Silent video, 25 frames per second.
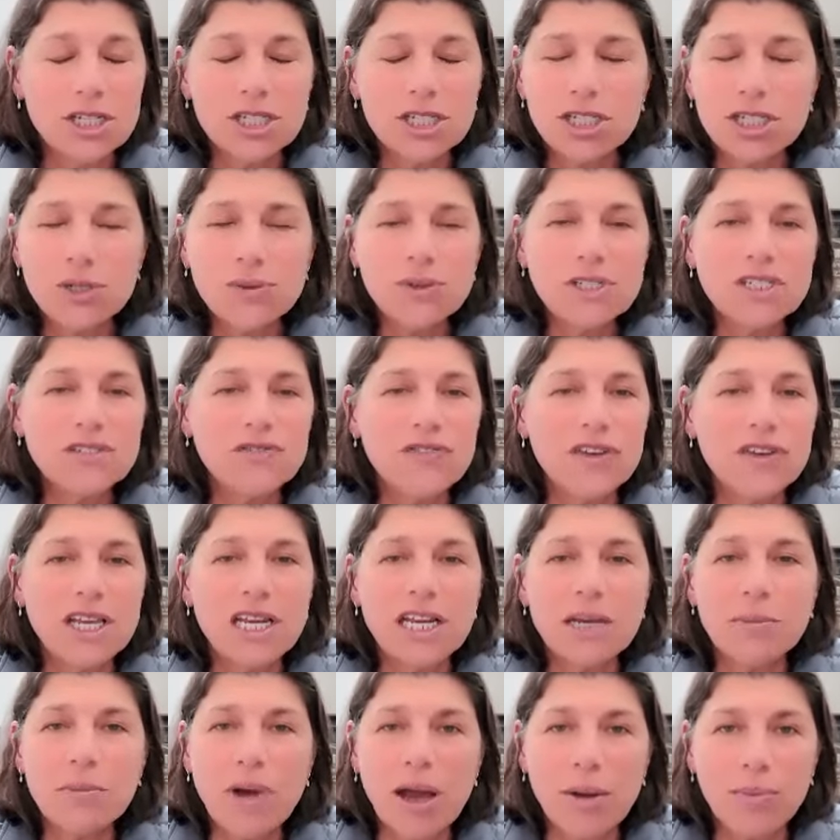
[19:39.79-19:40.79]
She was
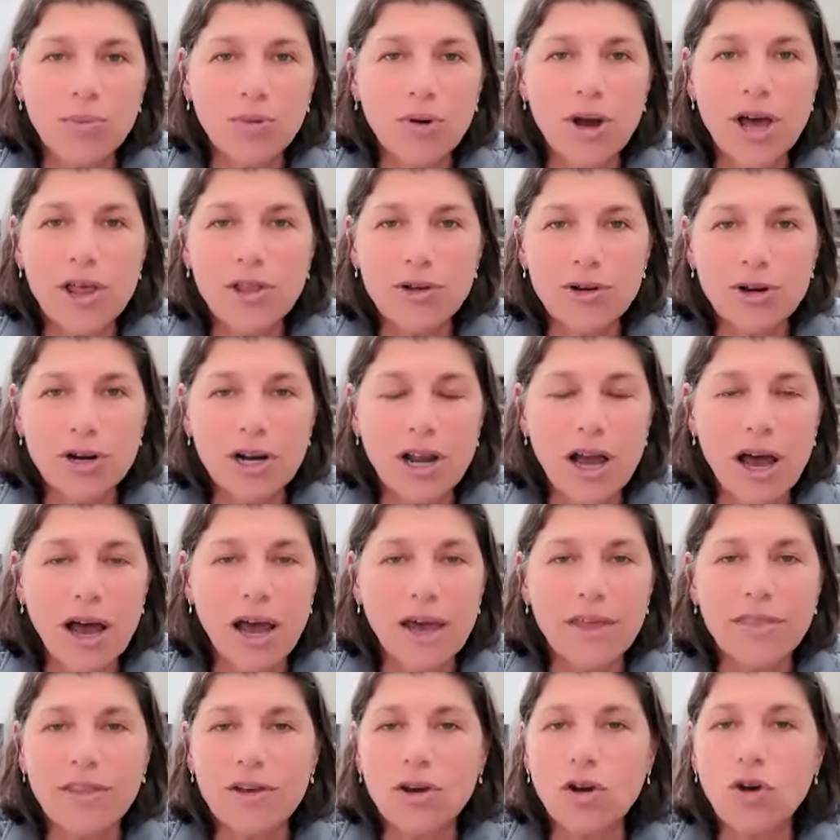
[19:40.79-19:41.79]
feeding my brother and
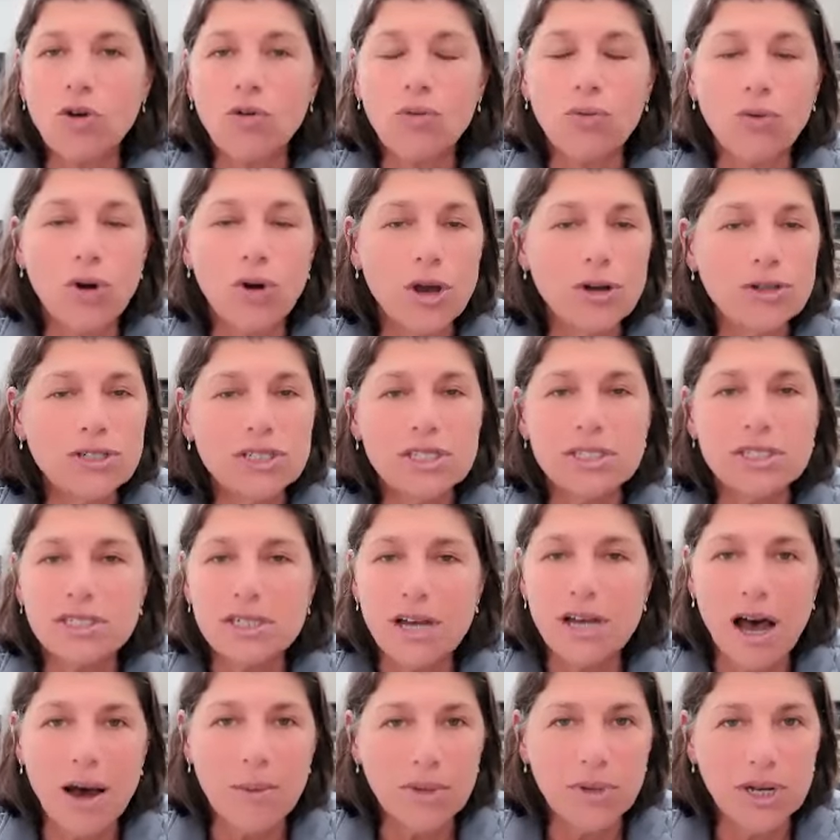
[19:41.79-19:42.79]
I the grossest
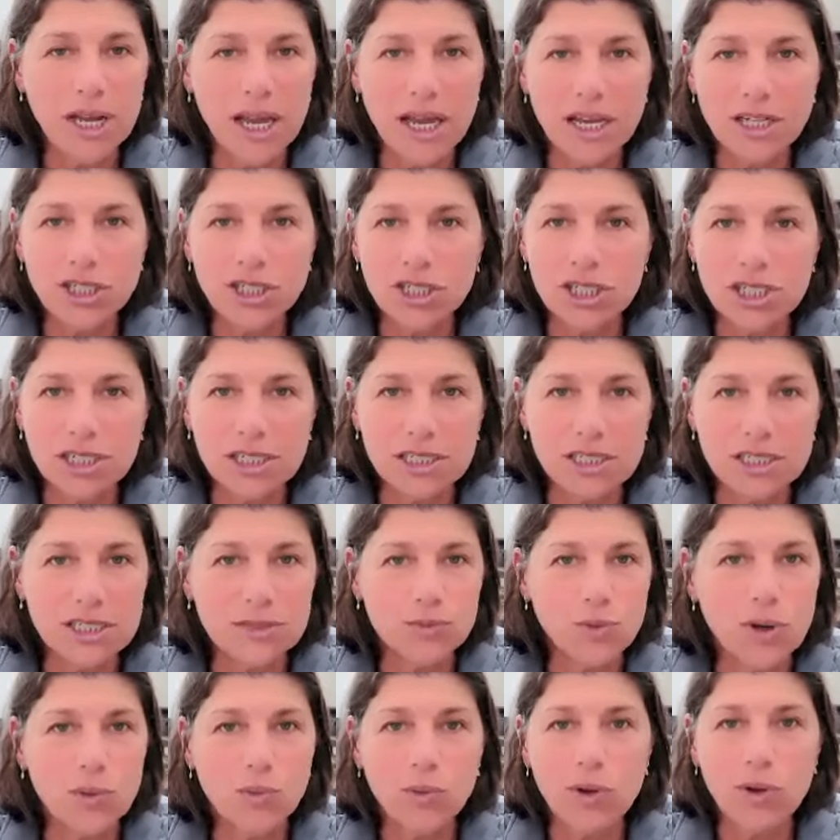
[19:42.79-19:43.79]
combinations
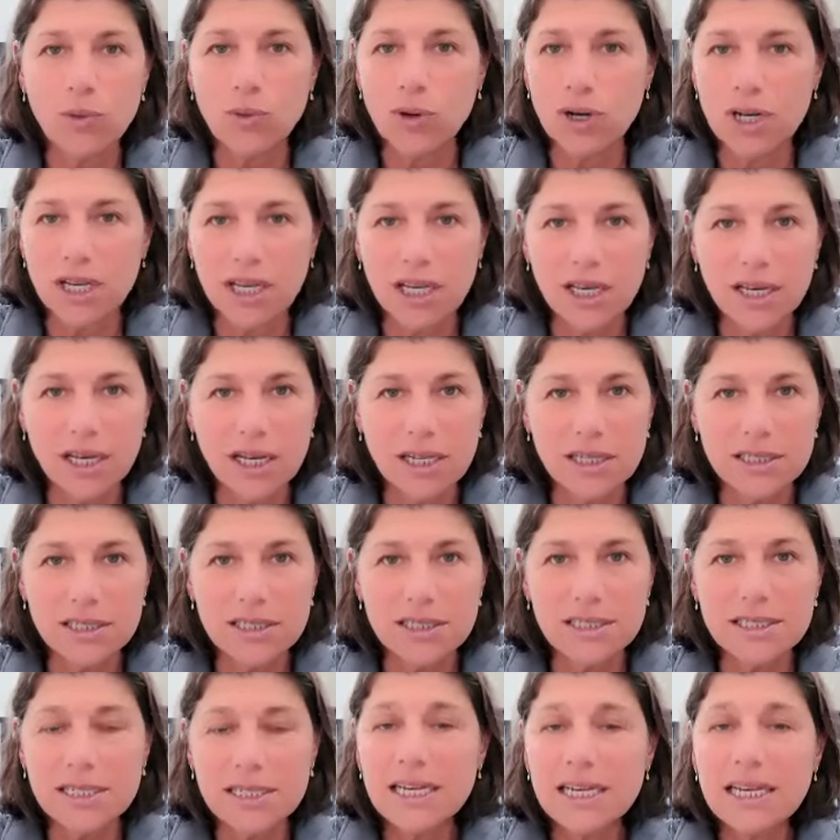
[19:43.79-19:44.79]
when we were
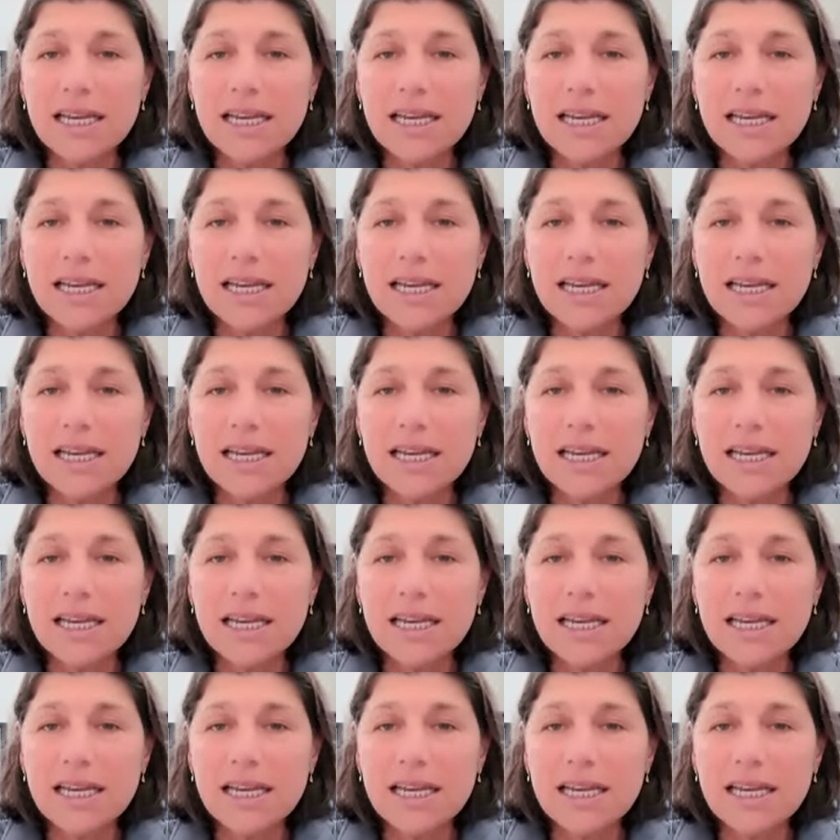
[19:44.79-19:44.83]
kids.